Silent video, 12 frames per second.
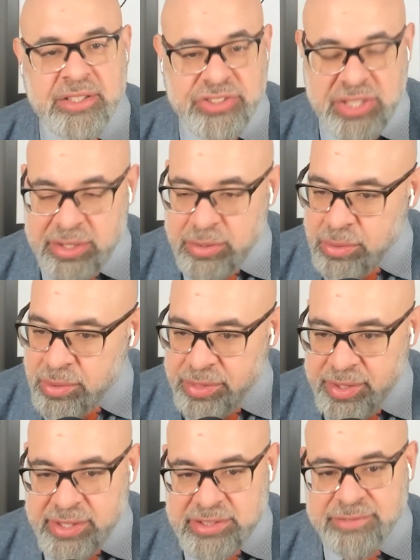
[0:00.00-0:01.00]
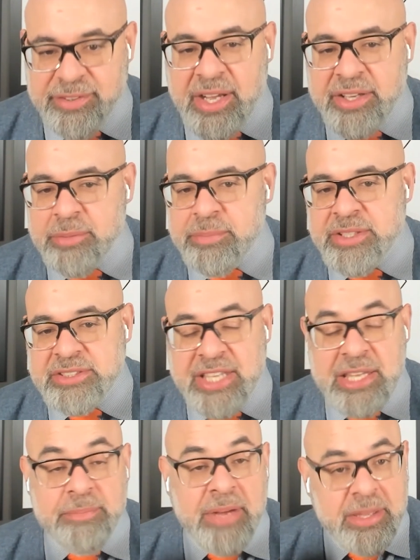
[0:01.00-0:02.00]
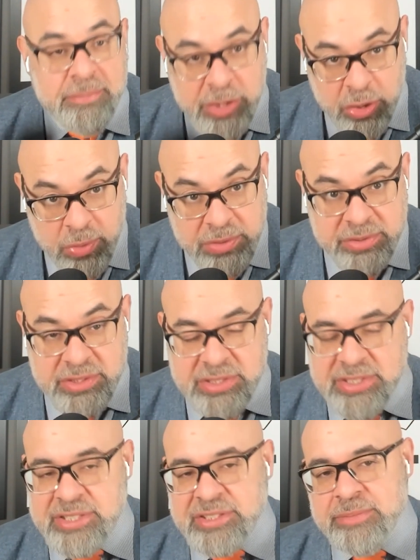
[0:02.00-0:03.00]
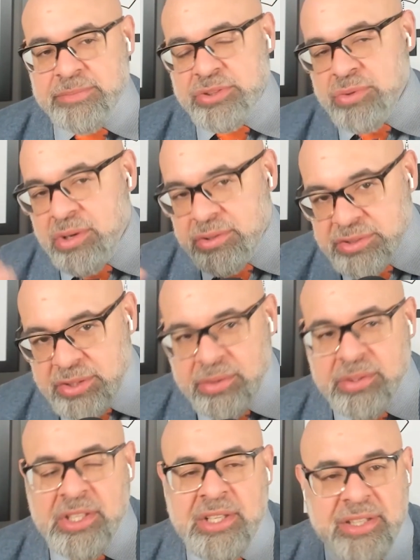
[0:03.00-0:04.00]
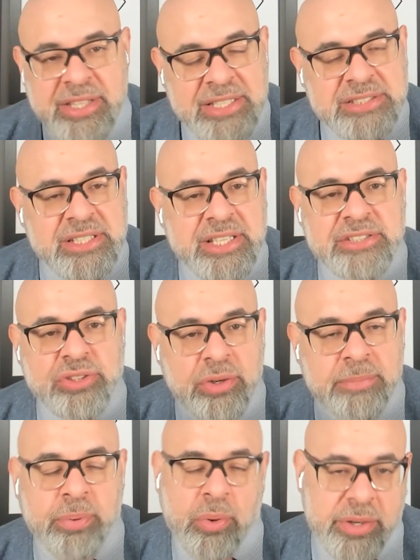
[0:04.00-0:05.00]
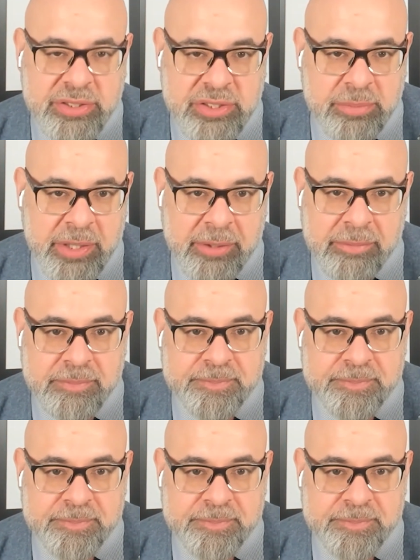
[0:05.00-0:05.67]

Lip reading: General things, vitamins, keep my immune system strong. So these things are important to me.